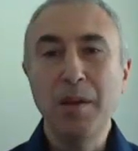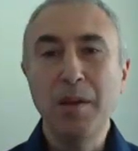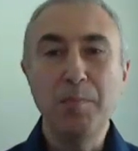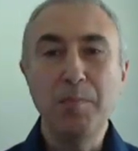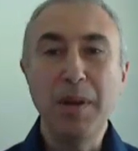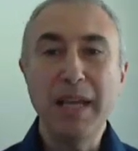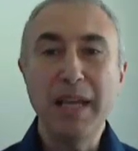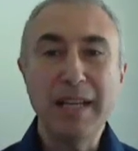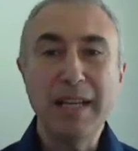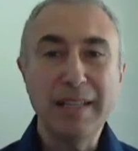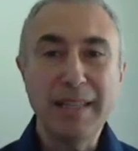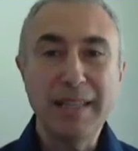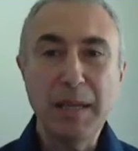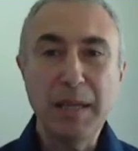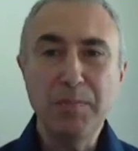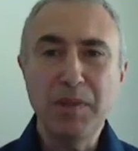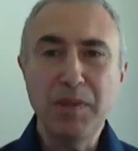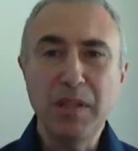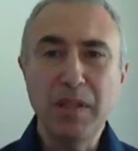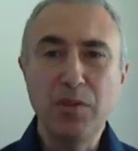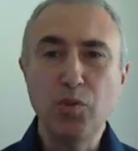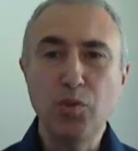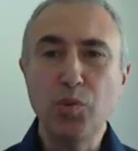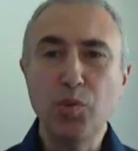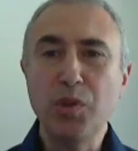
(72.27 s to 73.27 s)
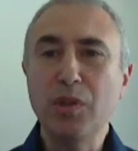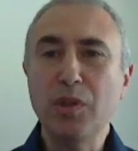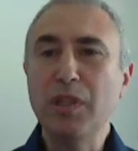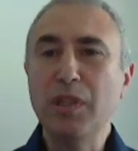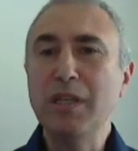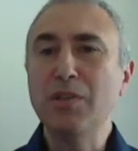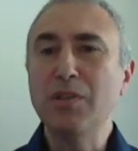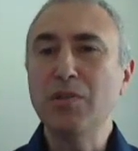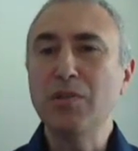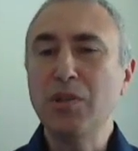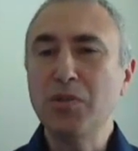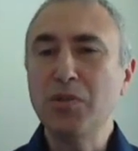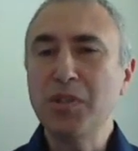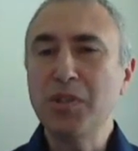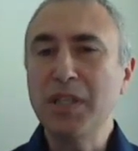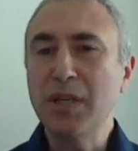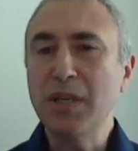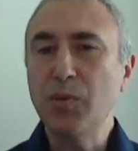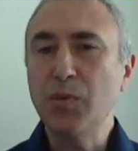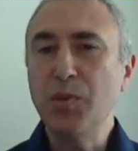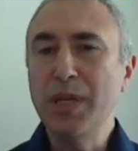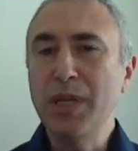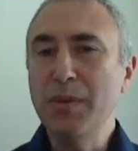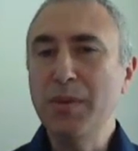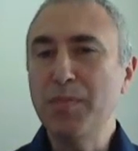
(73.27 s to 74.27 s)
Black attempted to dislodge the
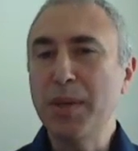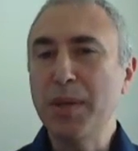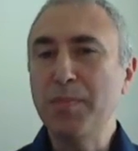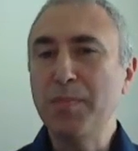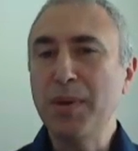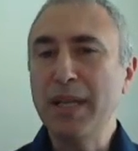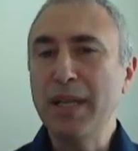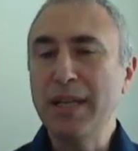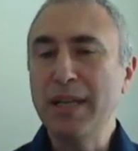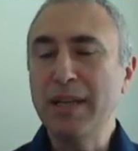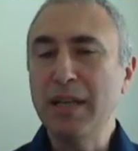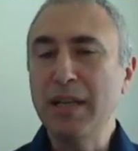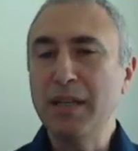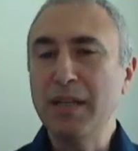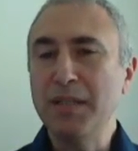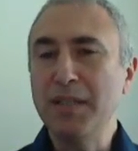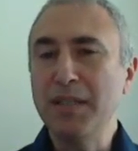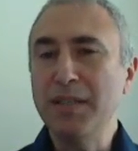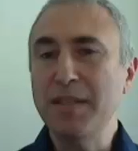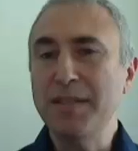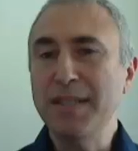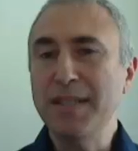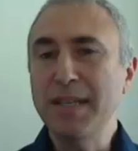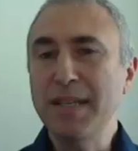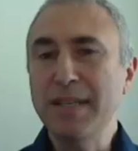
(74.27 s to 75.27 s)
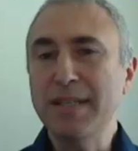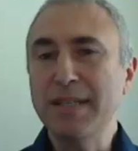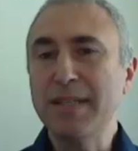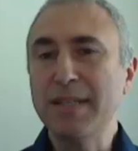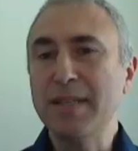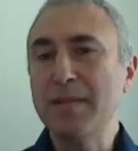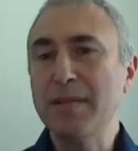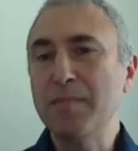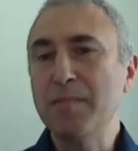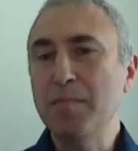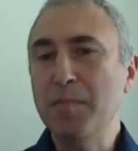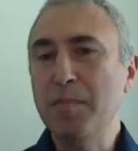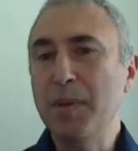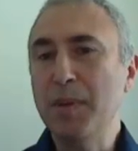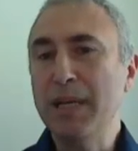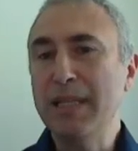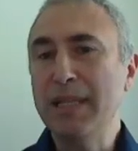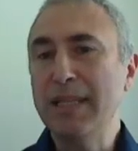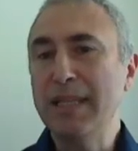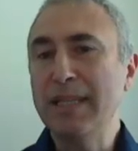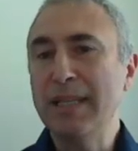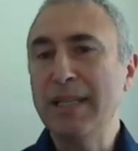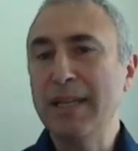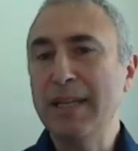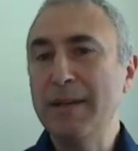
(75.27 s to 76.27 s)
queen by playing knight c6, but
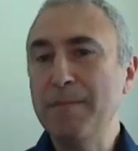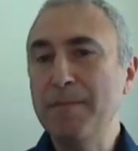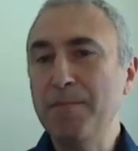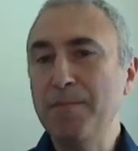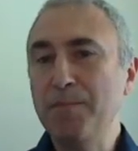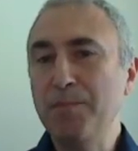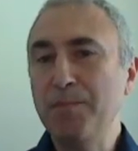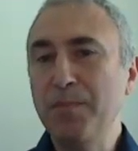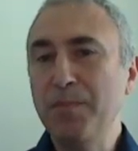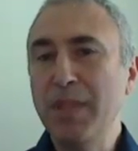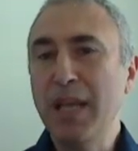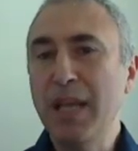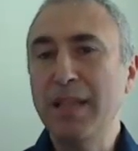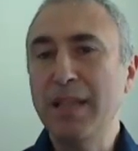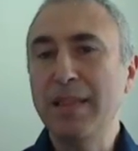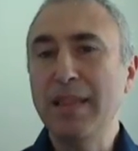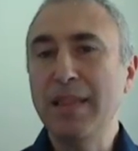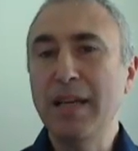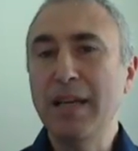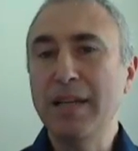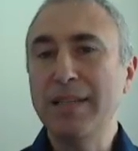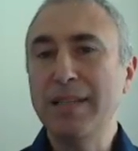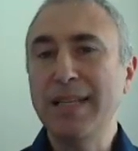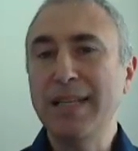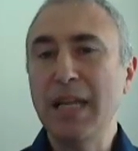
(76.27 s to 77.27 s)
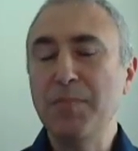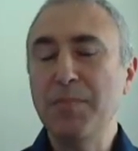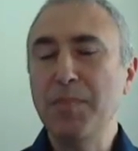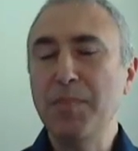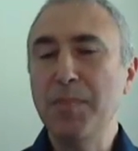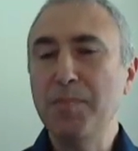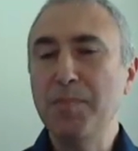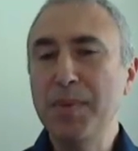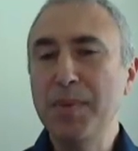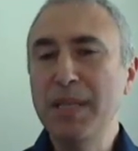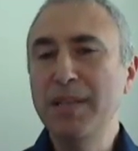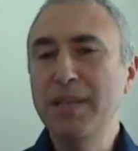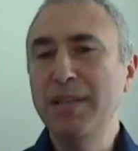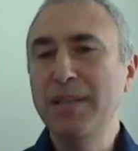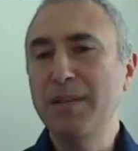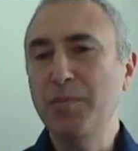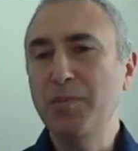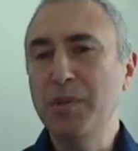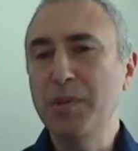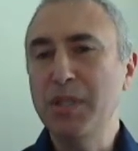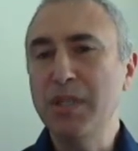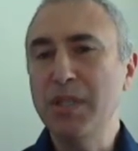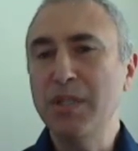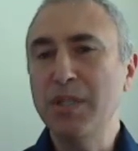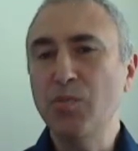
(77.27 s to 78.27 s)
that knight can be pinned,
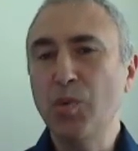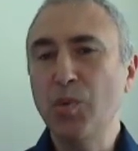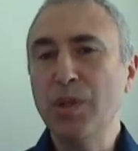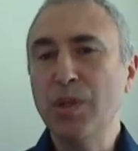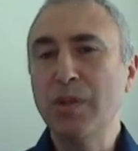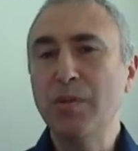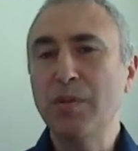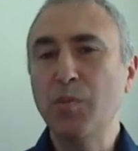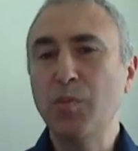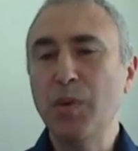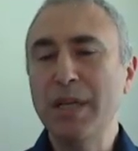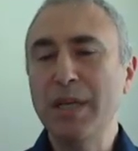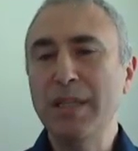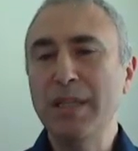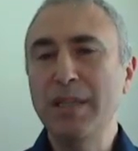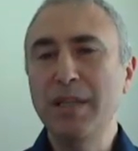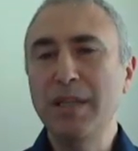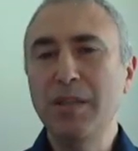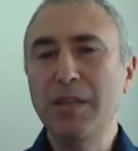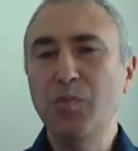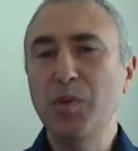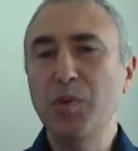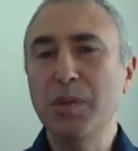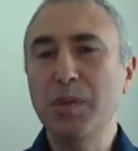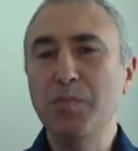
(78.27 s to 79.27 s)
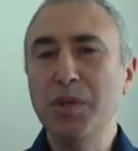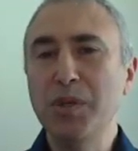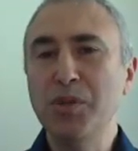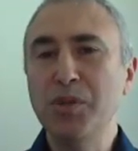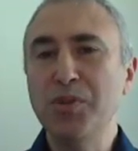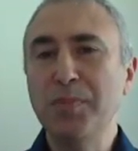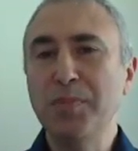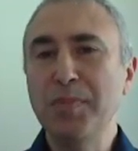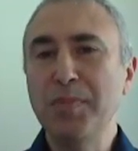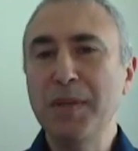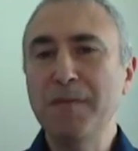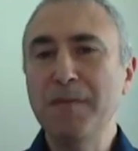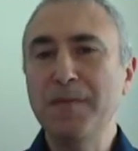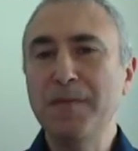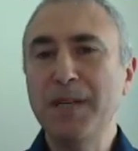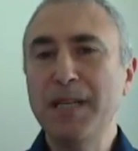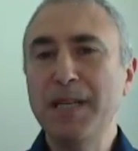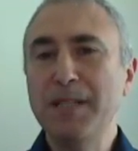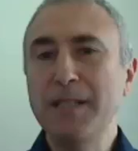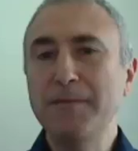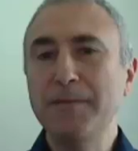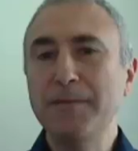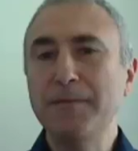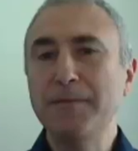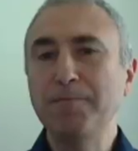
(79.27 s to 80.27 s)
which is what white did with bishop
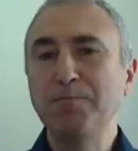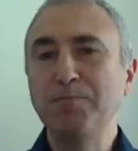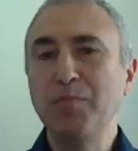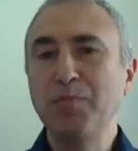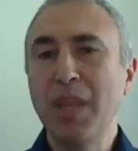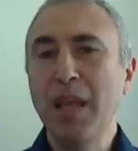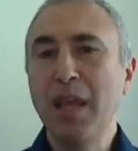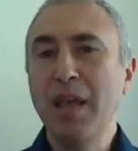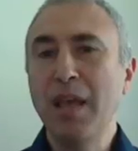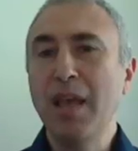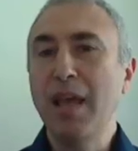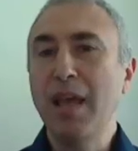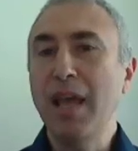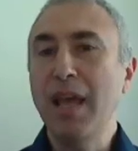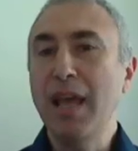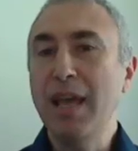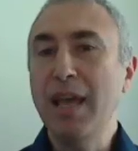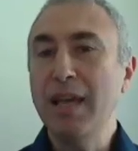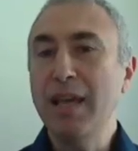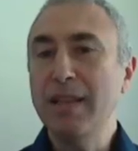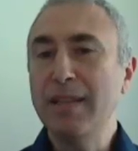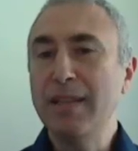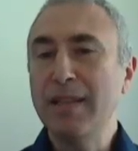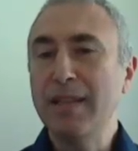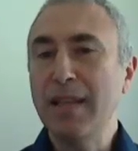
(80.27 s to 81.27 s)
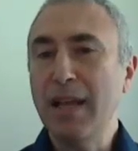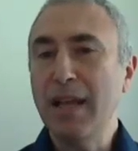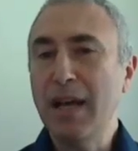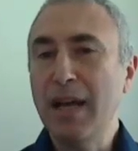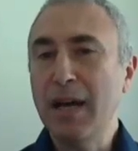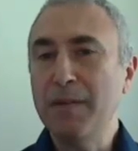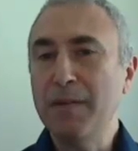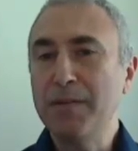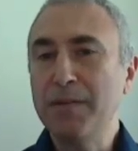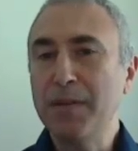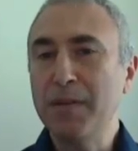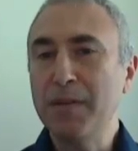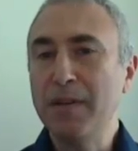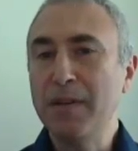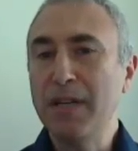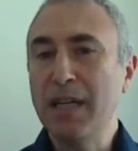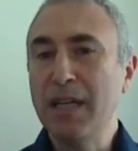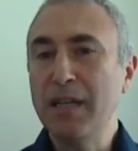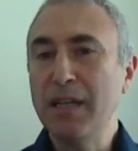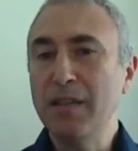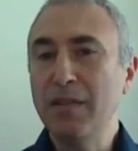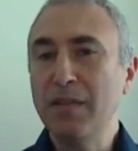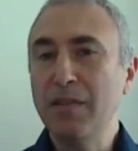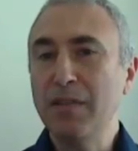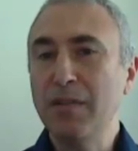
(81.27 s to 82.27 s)
b5, and after
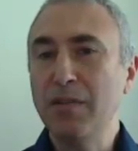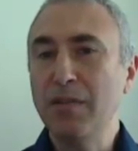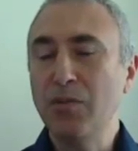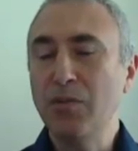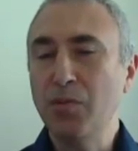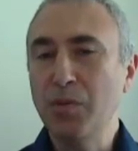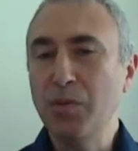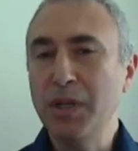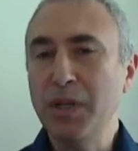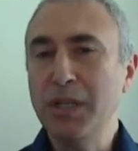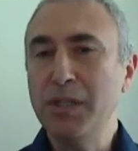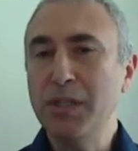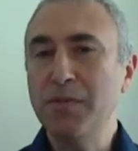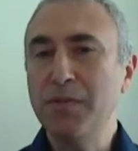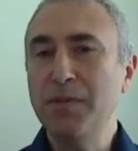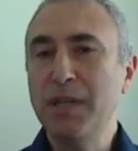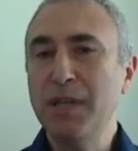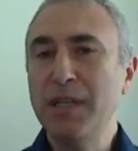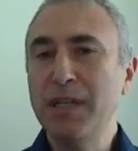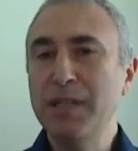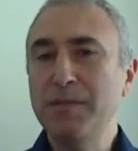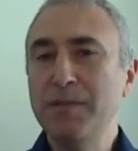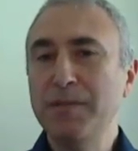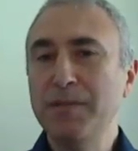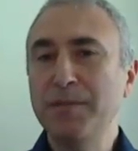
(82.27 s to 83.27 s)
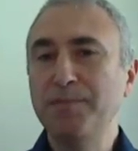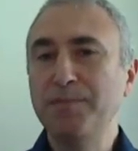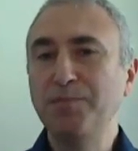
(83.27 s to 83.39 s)
knight to h5.